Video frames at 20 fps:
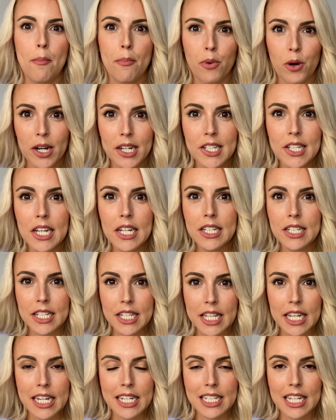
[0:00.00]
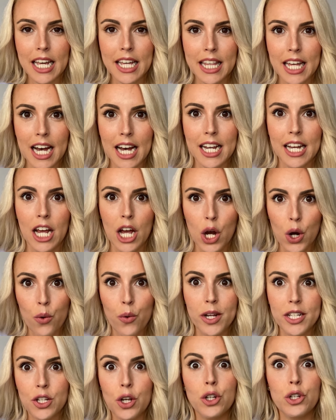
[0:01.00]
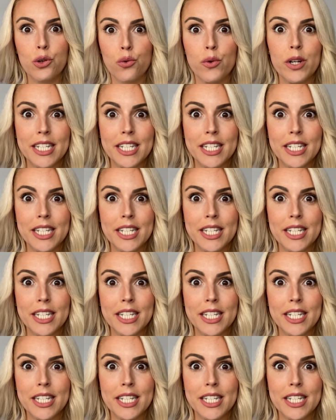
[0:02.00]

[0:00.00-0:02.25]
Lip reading: Presents, things like that. Who is going to